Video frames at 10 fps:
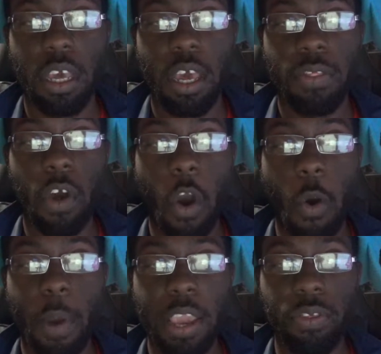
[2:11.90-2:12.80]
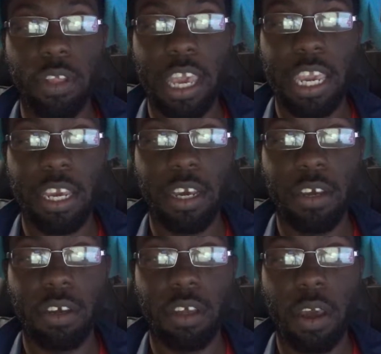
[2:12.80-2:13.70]
So basically,
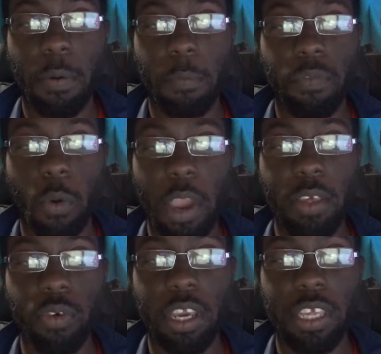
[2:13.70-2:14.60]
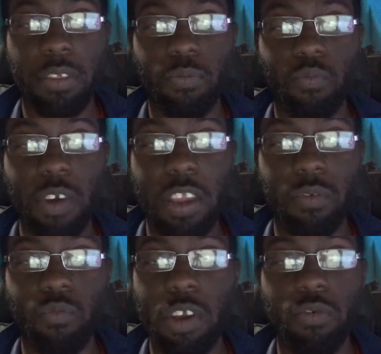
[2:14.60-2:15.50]

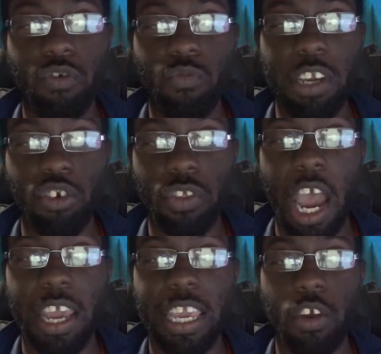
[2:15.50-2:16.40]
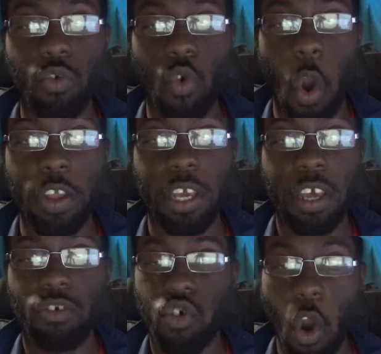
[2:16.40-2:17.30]
we should not hear the word
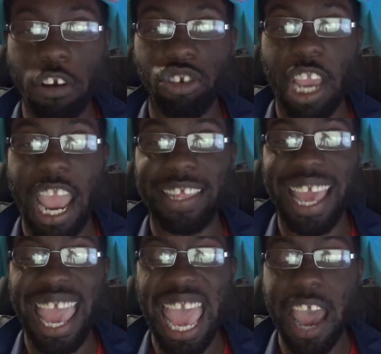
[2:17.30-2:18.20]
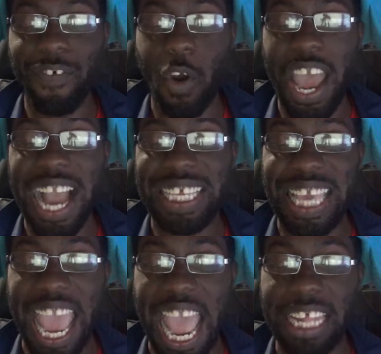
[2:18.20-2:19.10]
Corona-chan ever
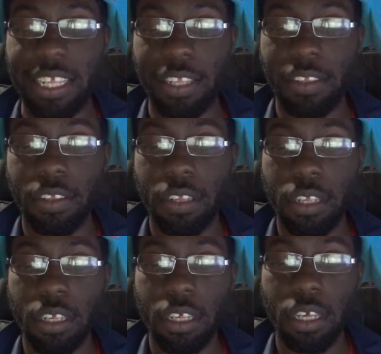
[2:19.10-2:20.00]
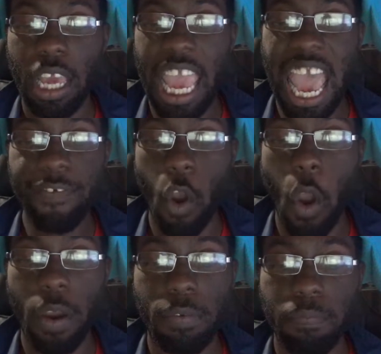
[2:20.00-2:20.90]
again.
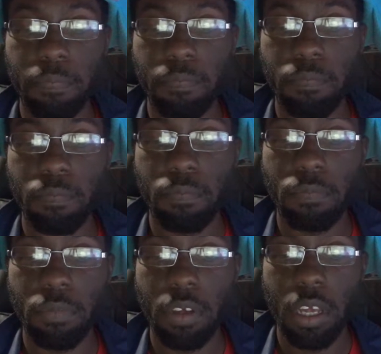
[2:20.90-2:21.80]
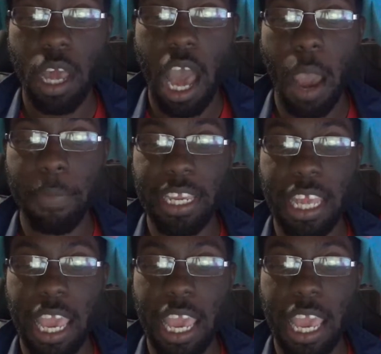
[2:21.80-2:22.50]
Ever. I mean,